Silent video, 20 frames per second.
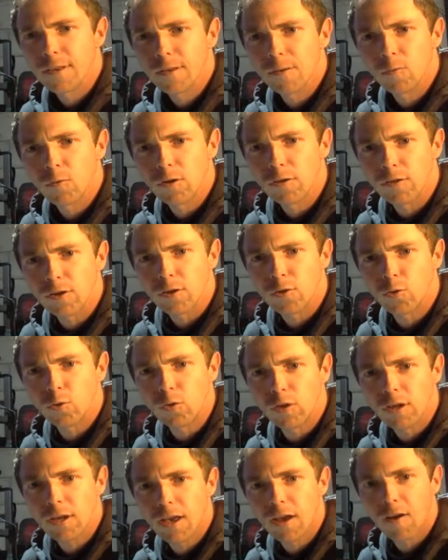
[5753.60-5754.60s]
One of the
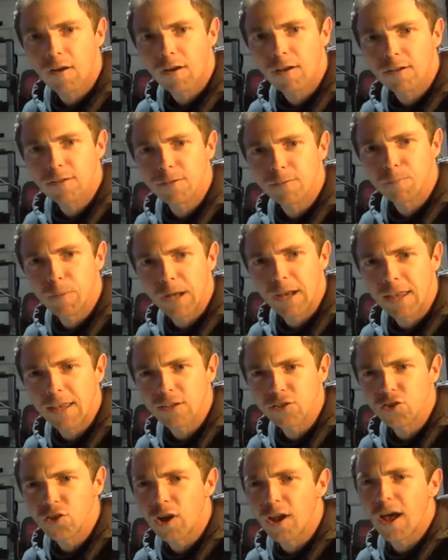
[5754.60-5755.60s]
cooler characters. But he
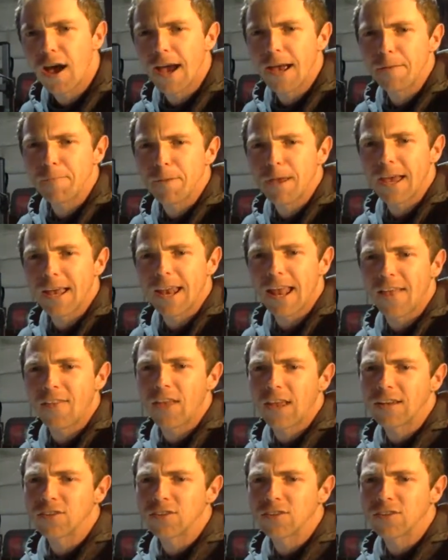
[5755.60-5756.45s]
is not Iron Man, and that